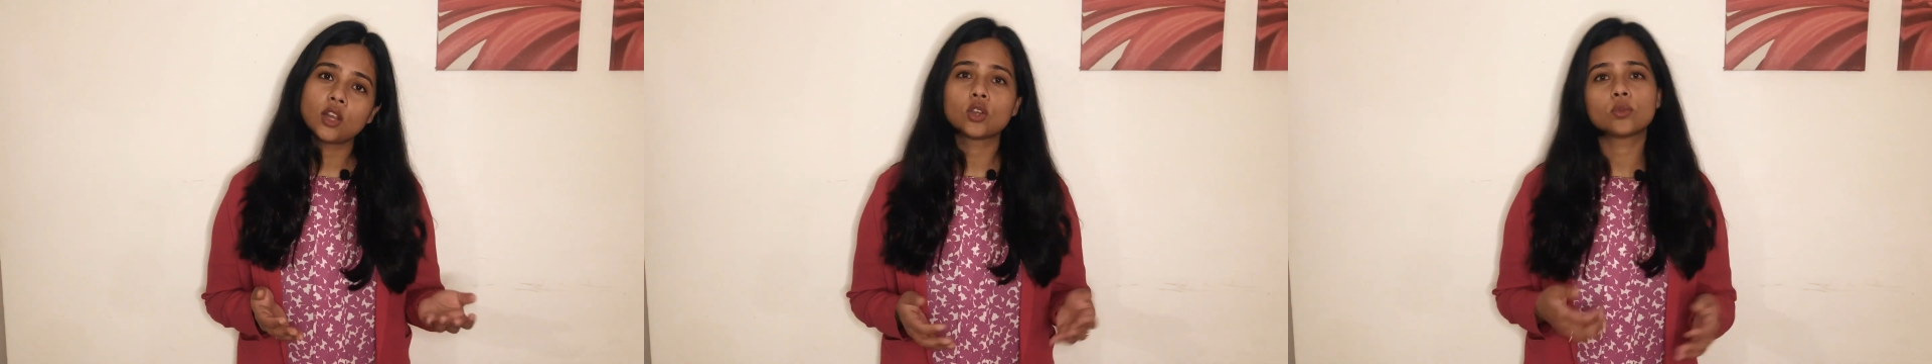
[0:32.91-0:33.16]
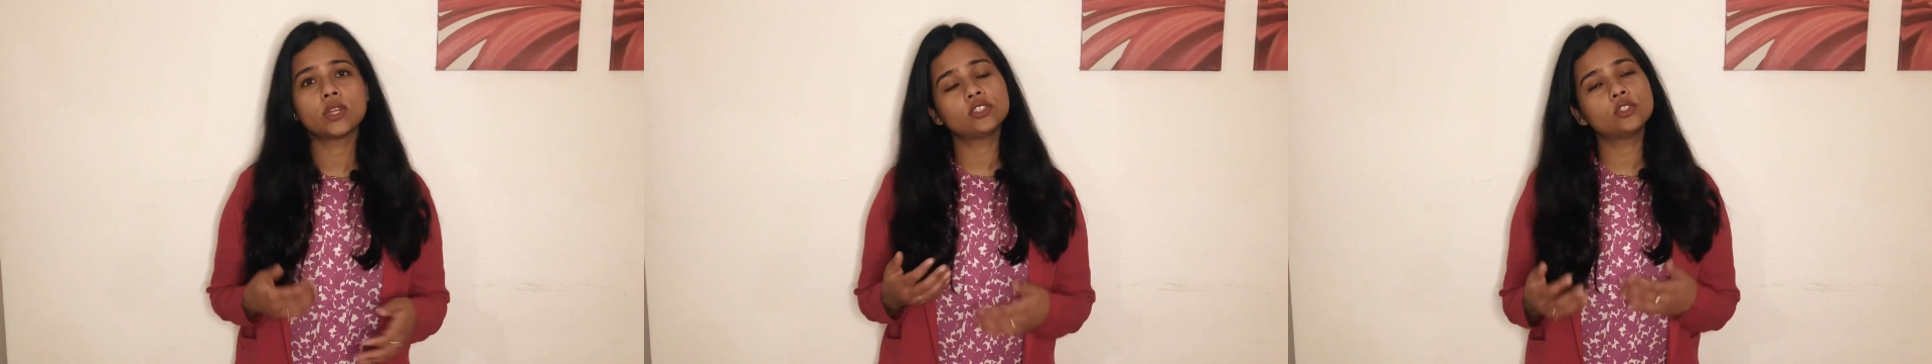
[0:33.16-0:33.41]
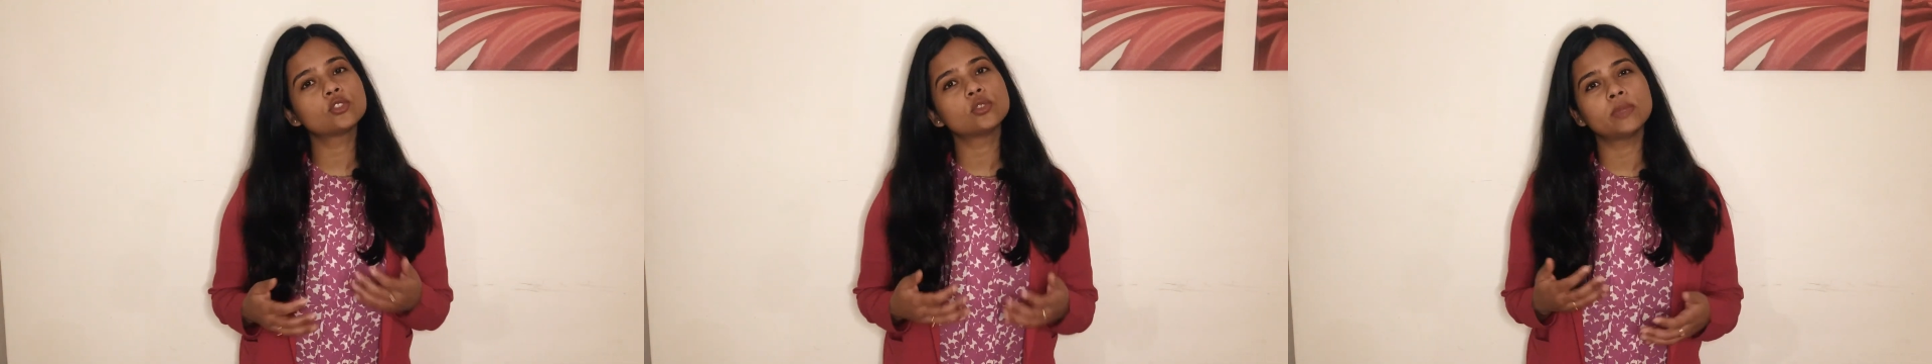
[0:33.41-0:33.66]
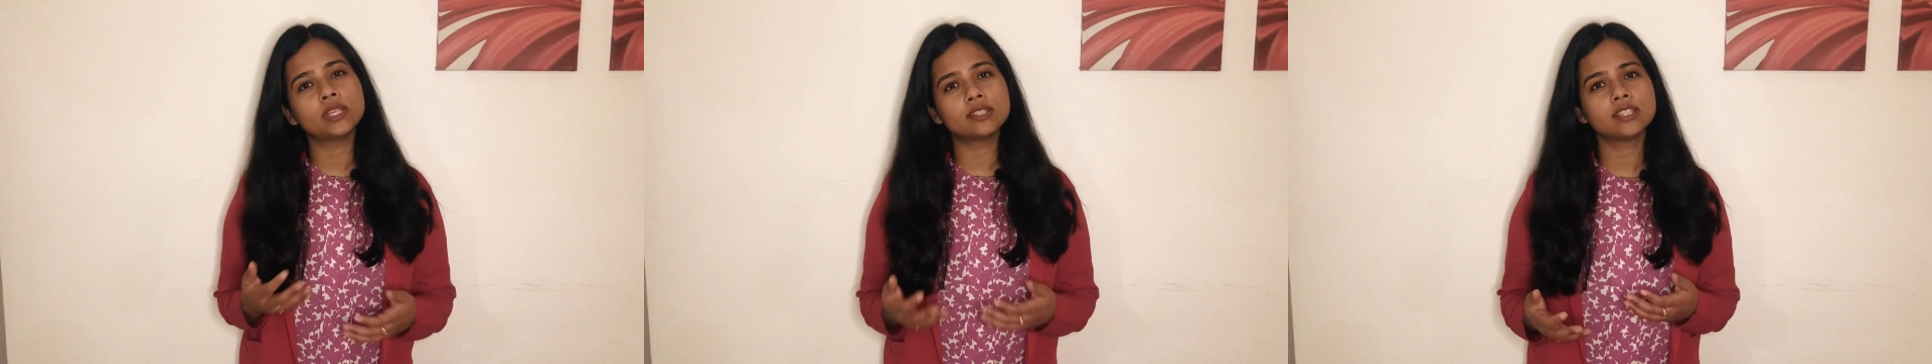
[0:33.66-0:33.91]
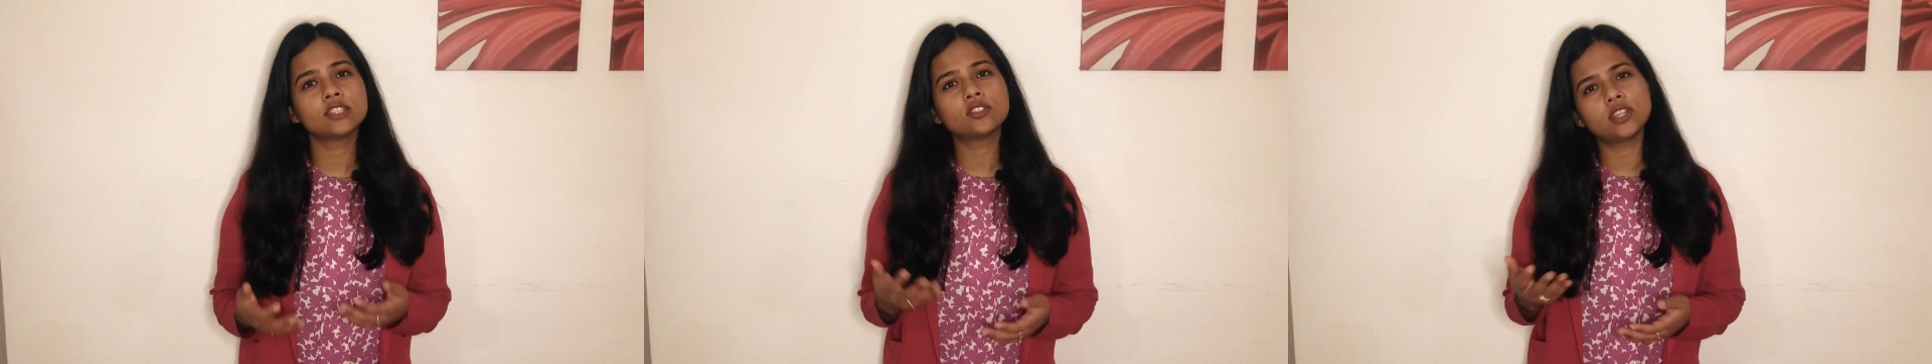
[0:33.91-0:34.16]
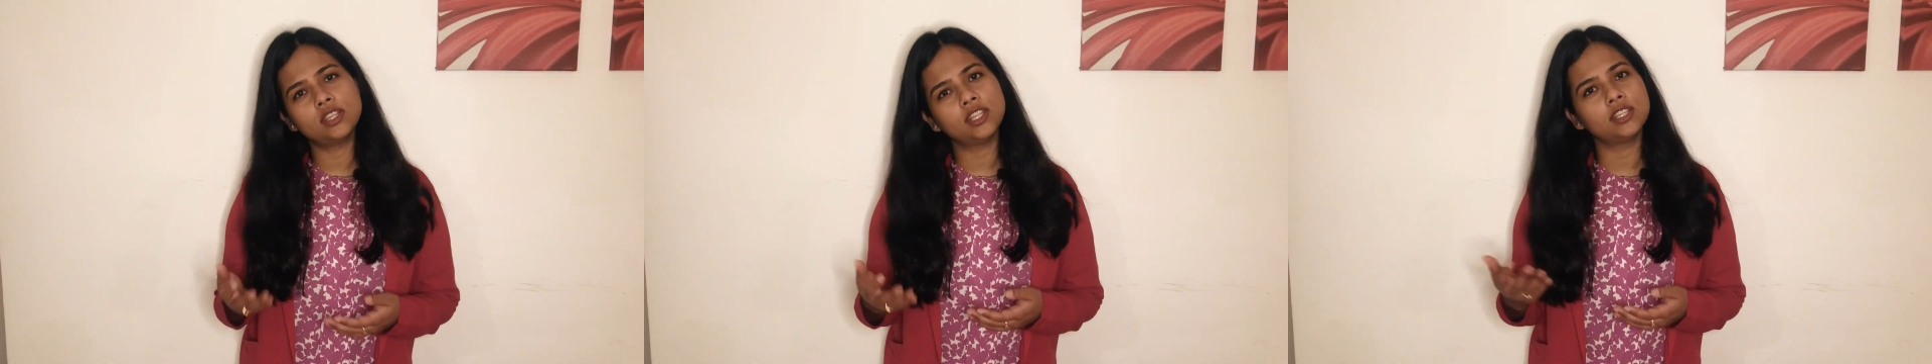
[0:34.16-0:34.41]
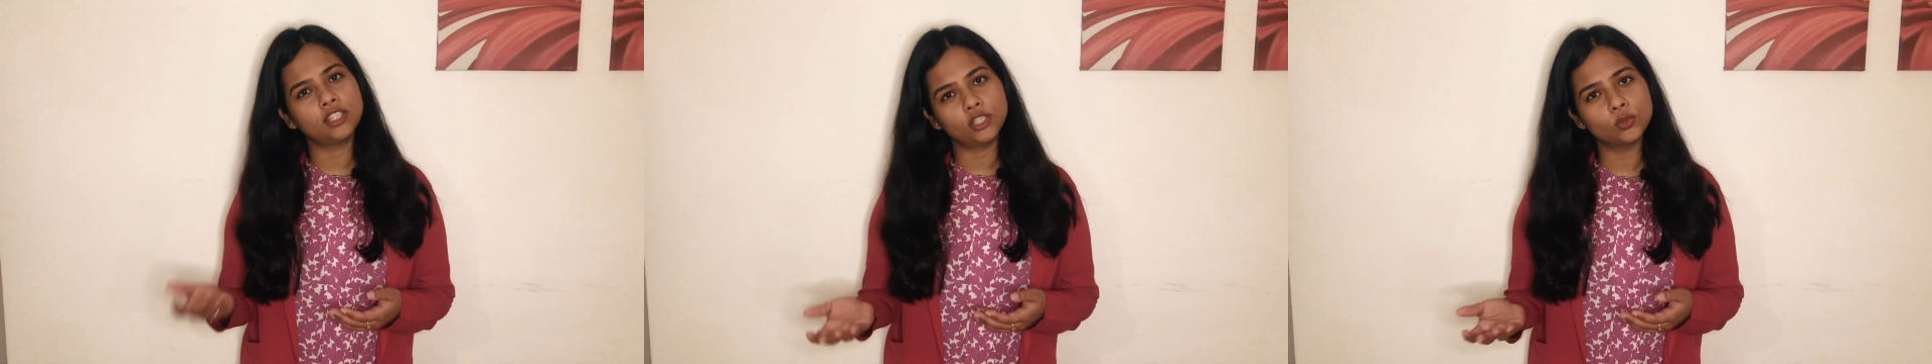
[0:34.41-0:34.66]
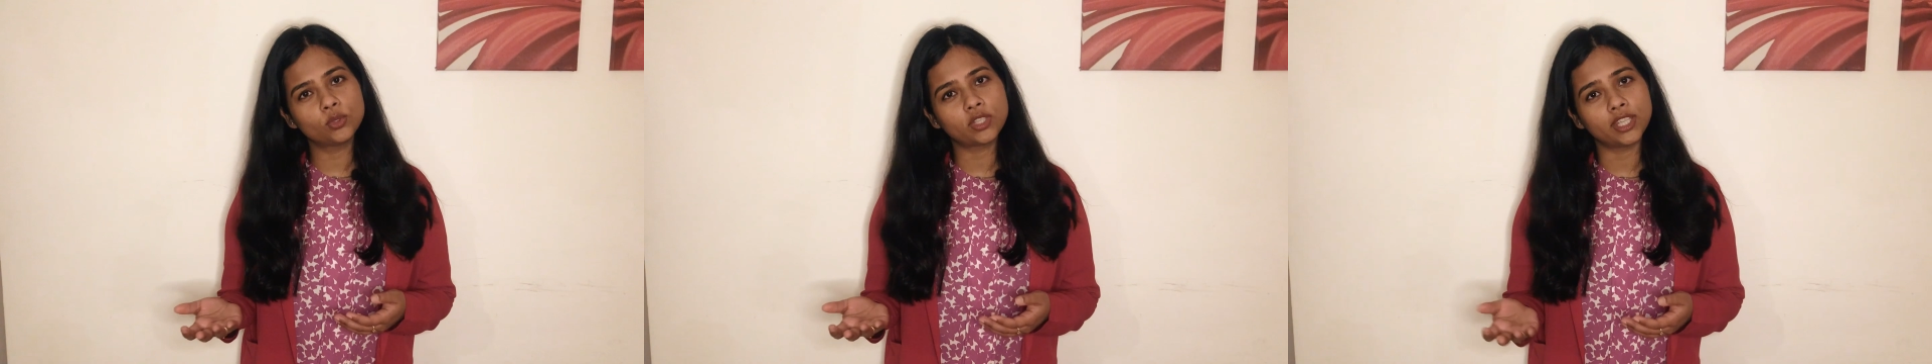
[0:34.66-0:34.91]
or whether you should medicine training in
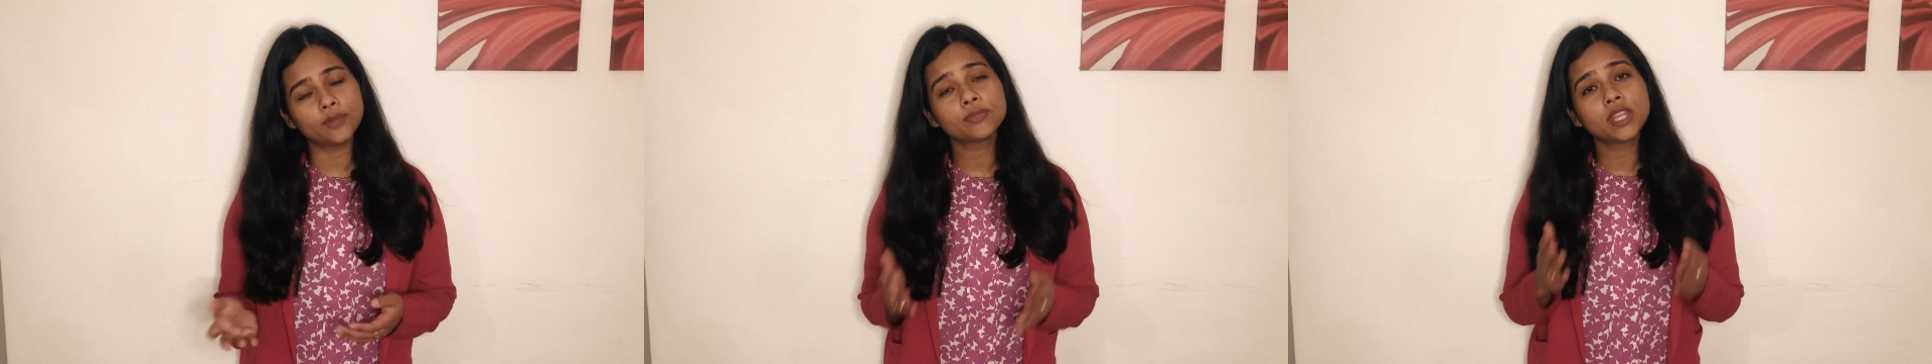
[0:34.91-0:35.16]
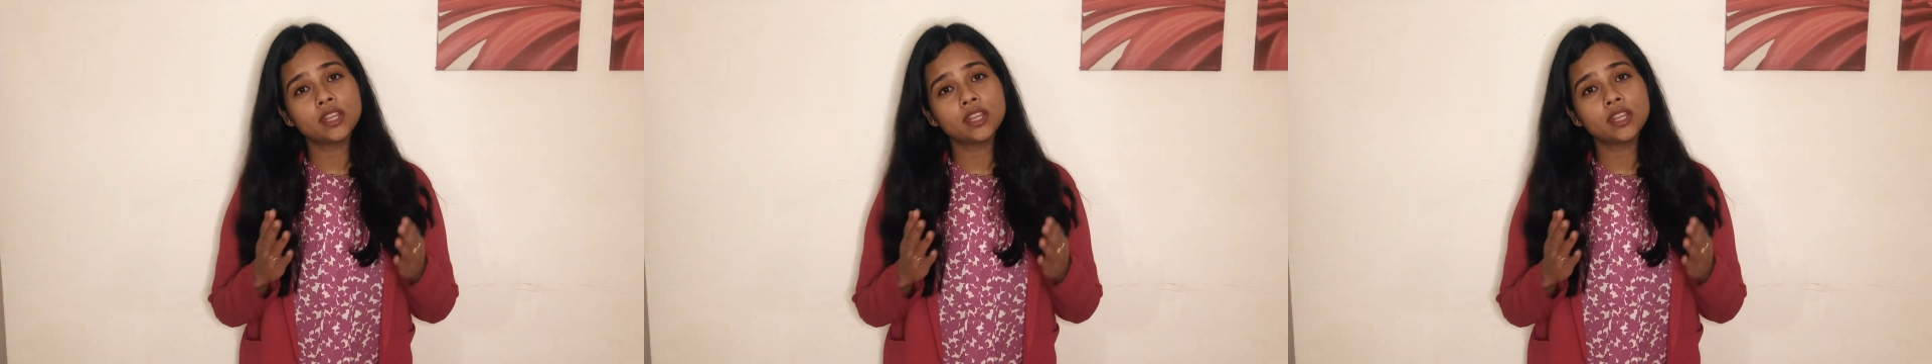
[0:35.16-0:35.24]
the UK,